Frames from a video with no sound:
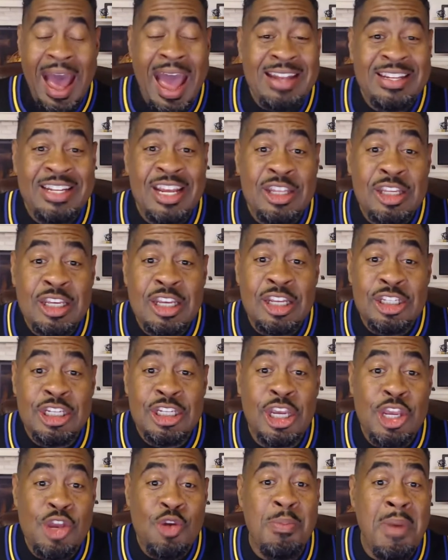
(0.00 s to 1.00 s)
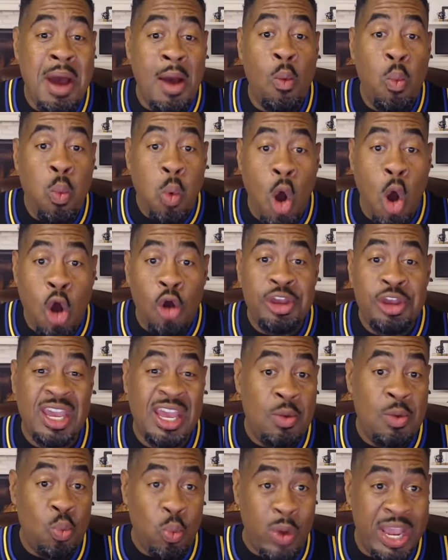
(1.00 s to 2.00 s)
I didn't continue my walk
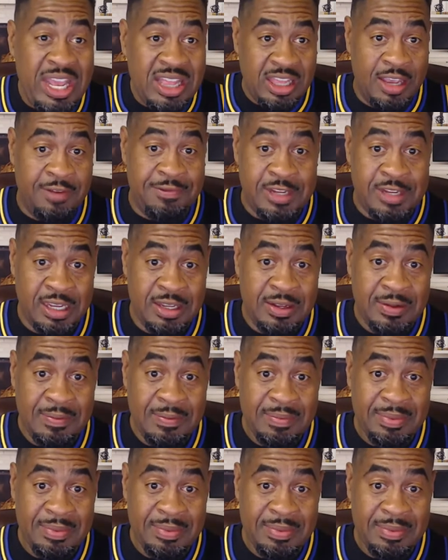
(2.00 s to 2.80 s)
in weightlifting.